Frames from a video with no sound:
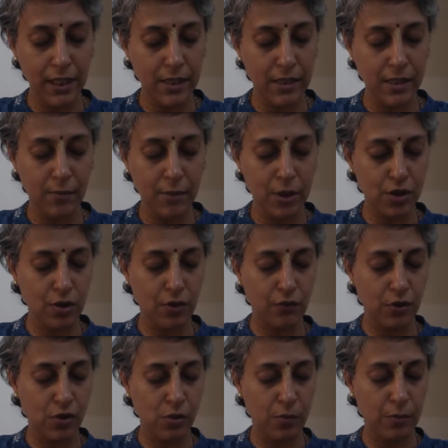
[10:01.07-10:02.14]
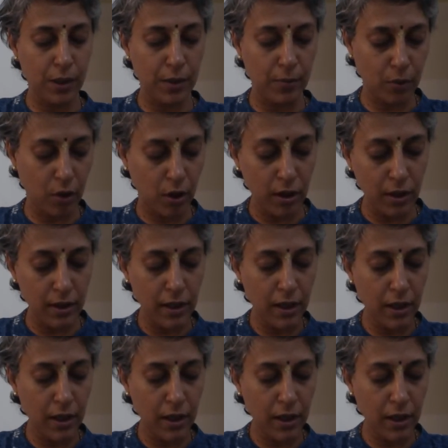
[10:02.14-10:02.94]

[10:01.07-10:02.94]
estimation of the Supreme Lord,